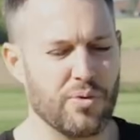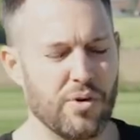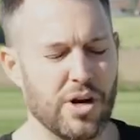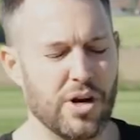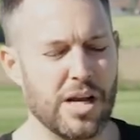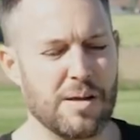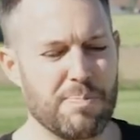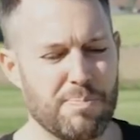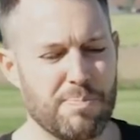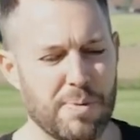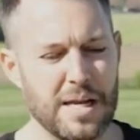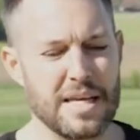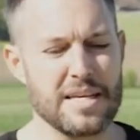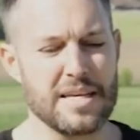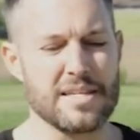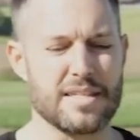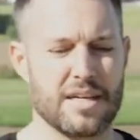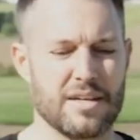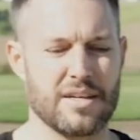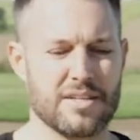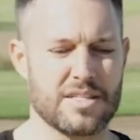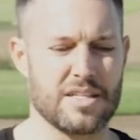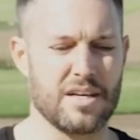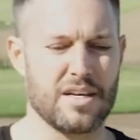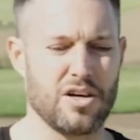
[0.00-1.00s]
we really please
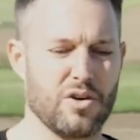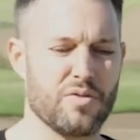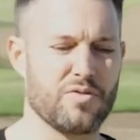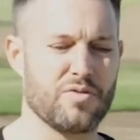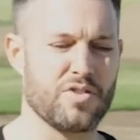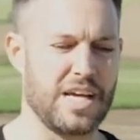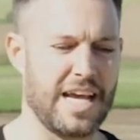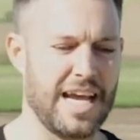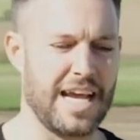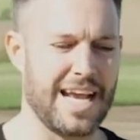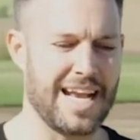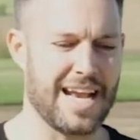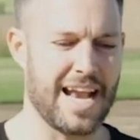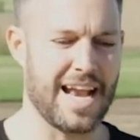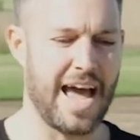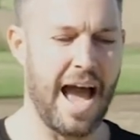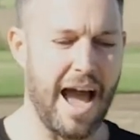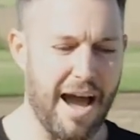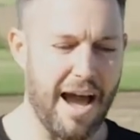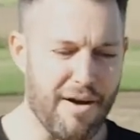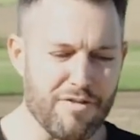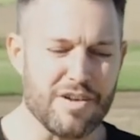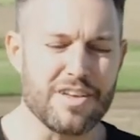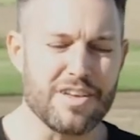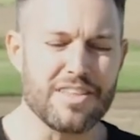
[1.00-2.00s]
ourselves in
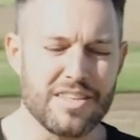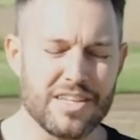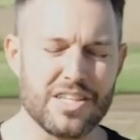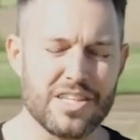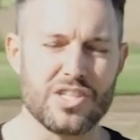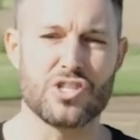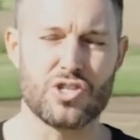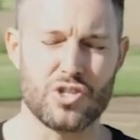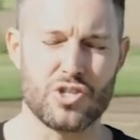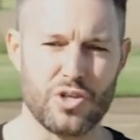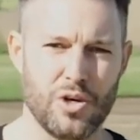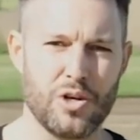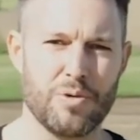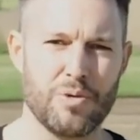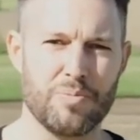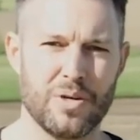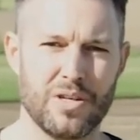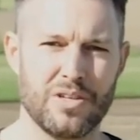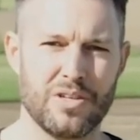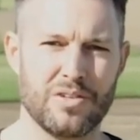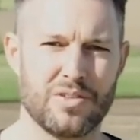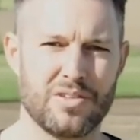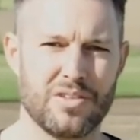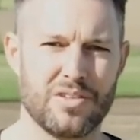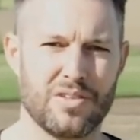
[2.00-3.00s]
having the
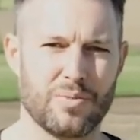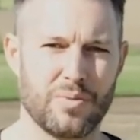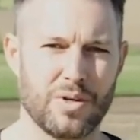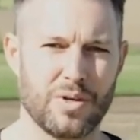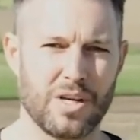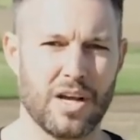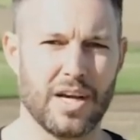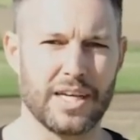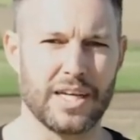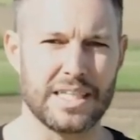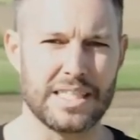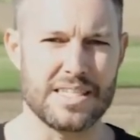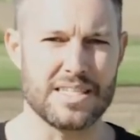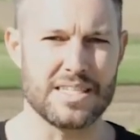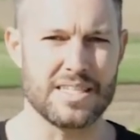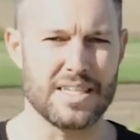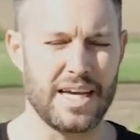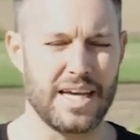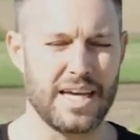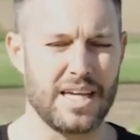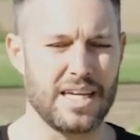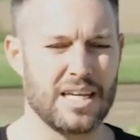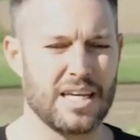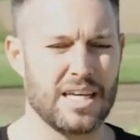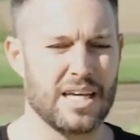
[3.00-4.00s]
discernment, we'd like to
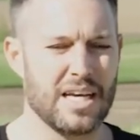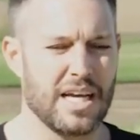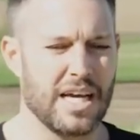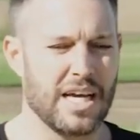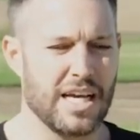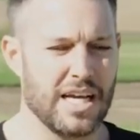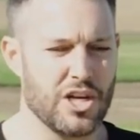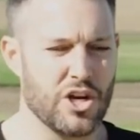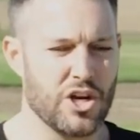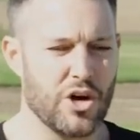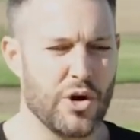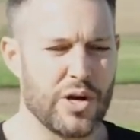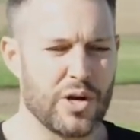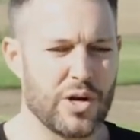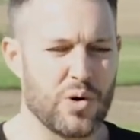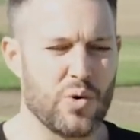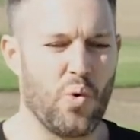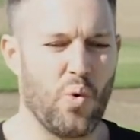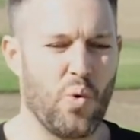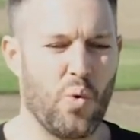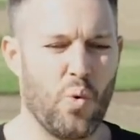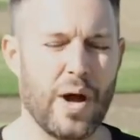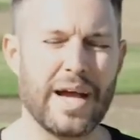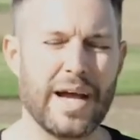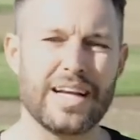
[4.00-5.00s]
say, in knowing
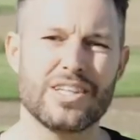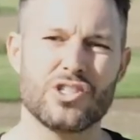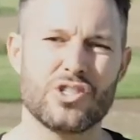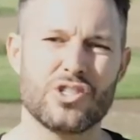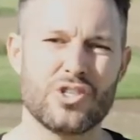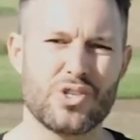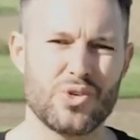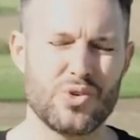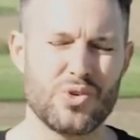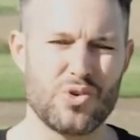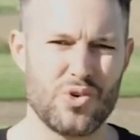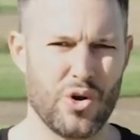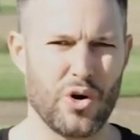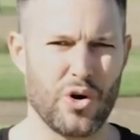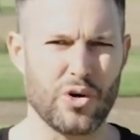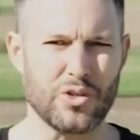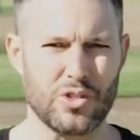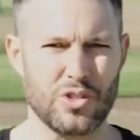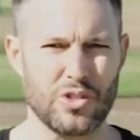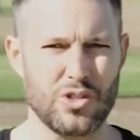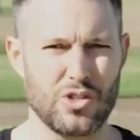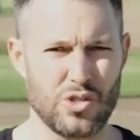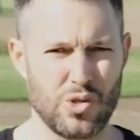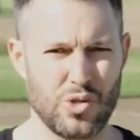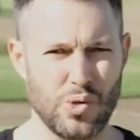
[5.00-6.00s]
when to
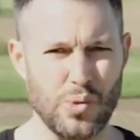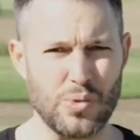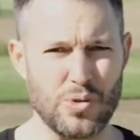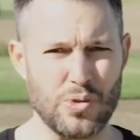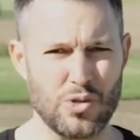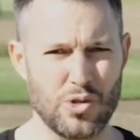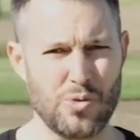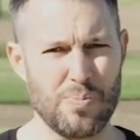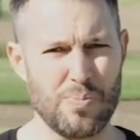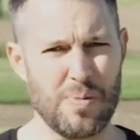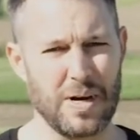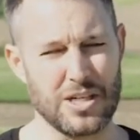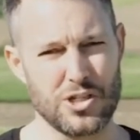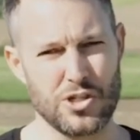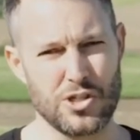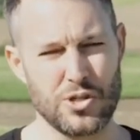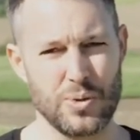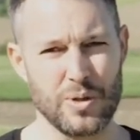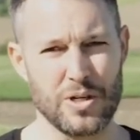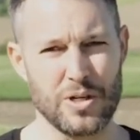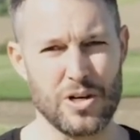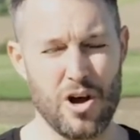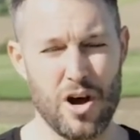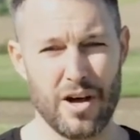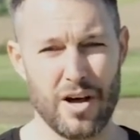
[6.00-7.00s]
not do too much
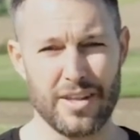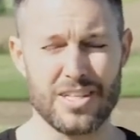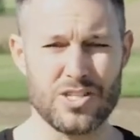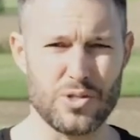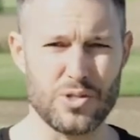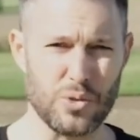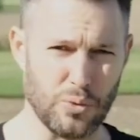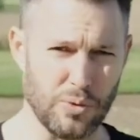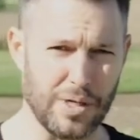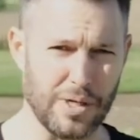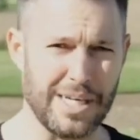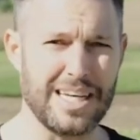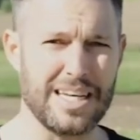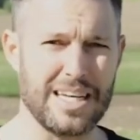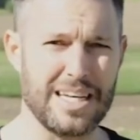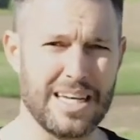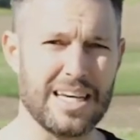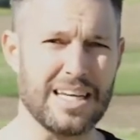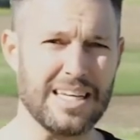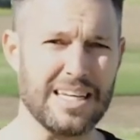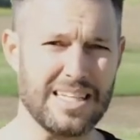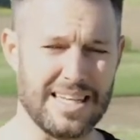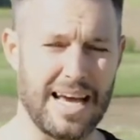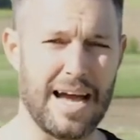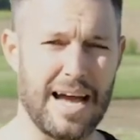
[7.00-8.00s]
to a car that's already
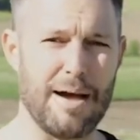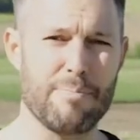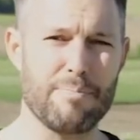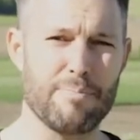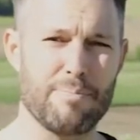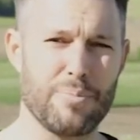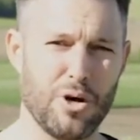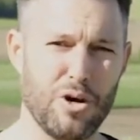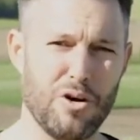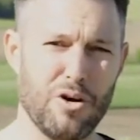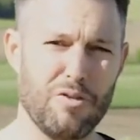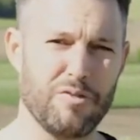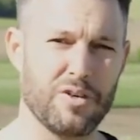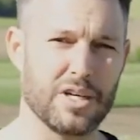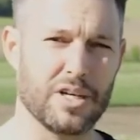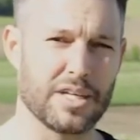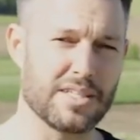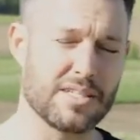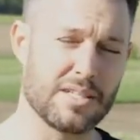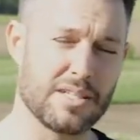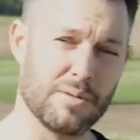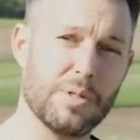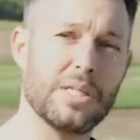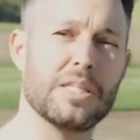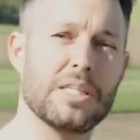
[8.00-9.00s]
near damn perfect,
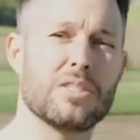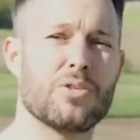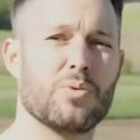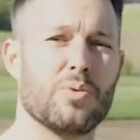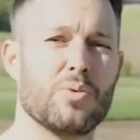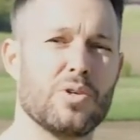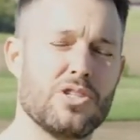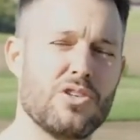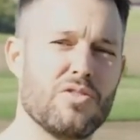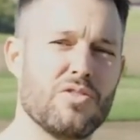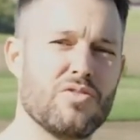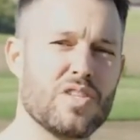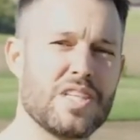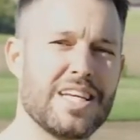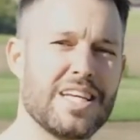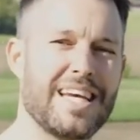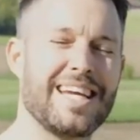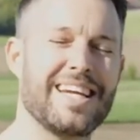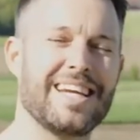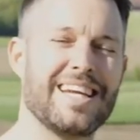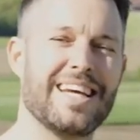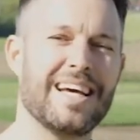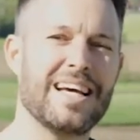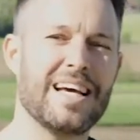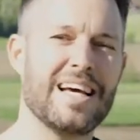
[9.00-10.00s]
similar to what you've
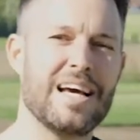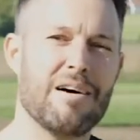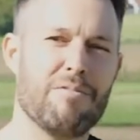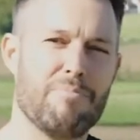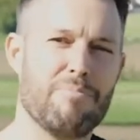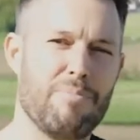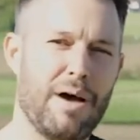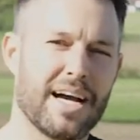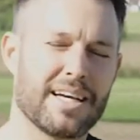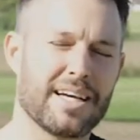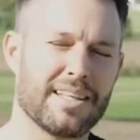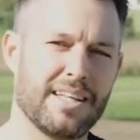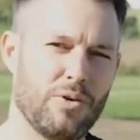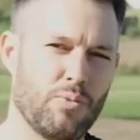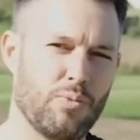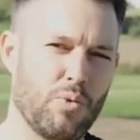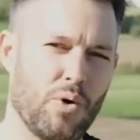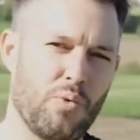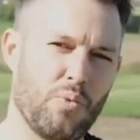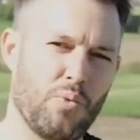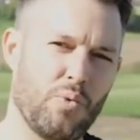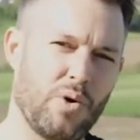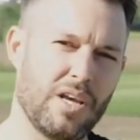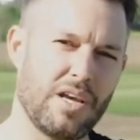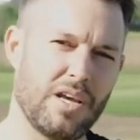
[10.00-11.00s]
seen back then
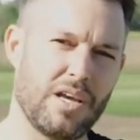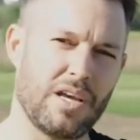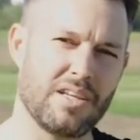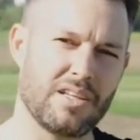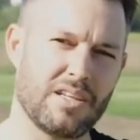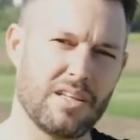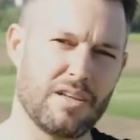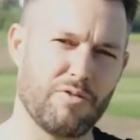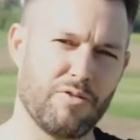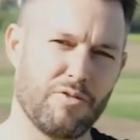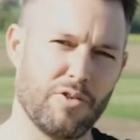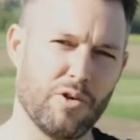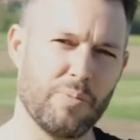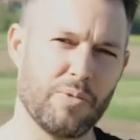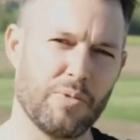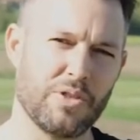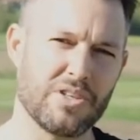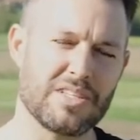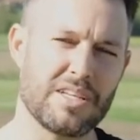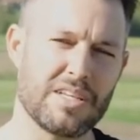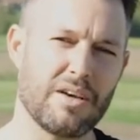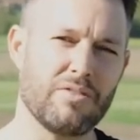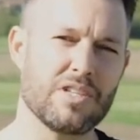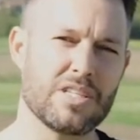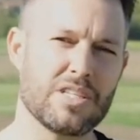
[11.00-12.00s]
when we did the film on the
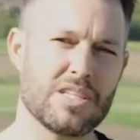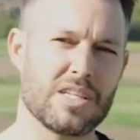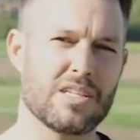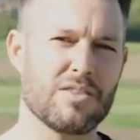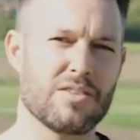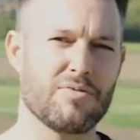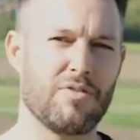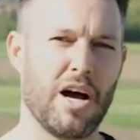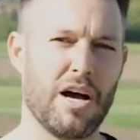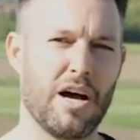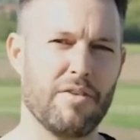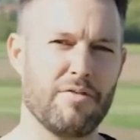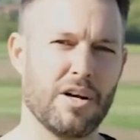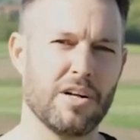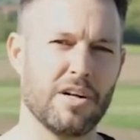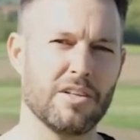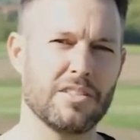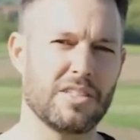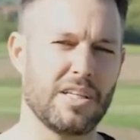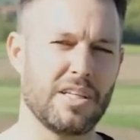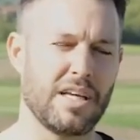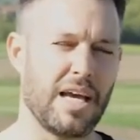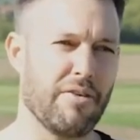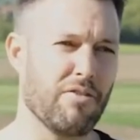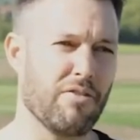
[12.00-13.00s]
765
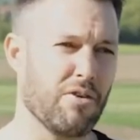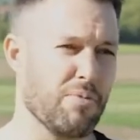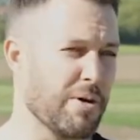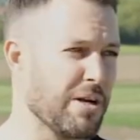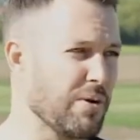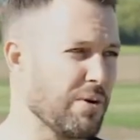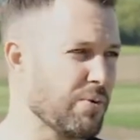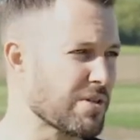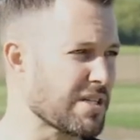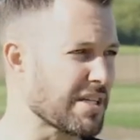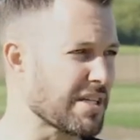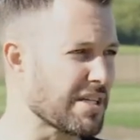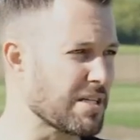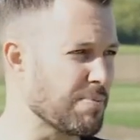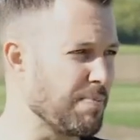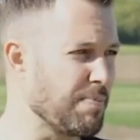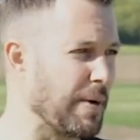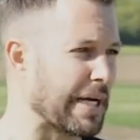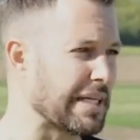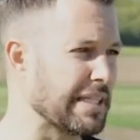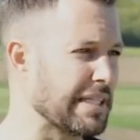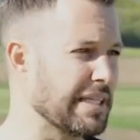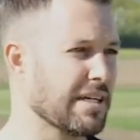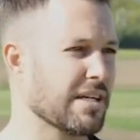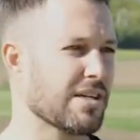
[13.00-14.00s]
LT. Everybody was
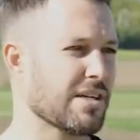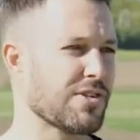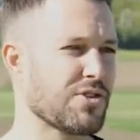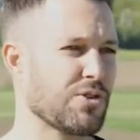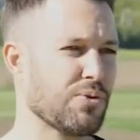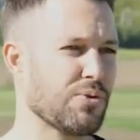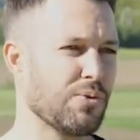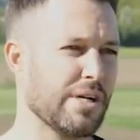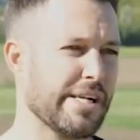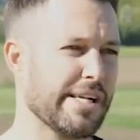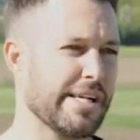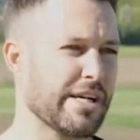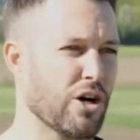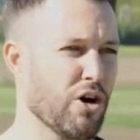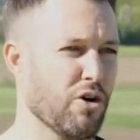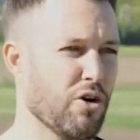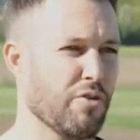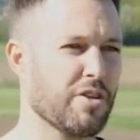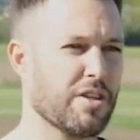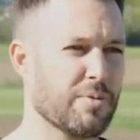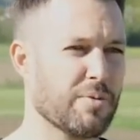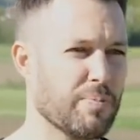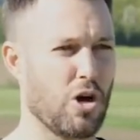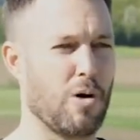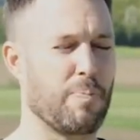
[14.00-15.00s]
expecting us to really go
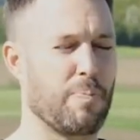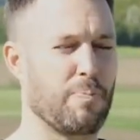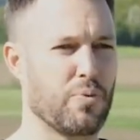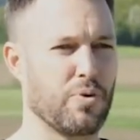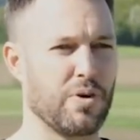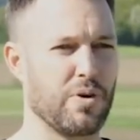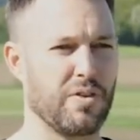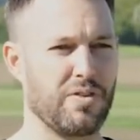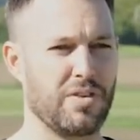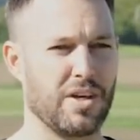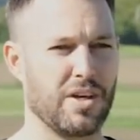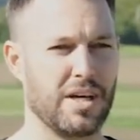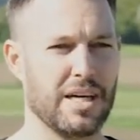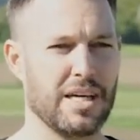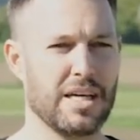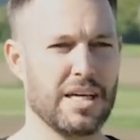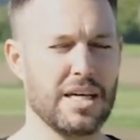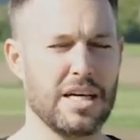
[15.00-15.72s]
over the top with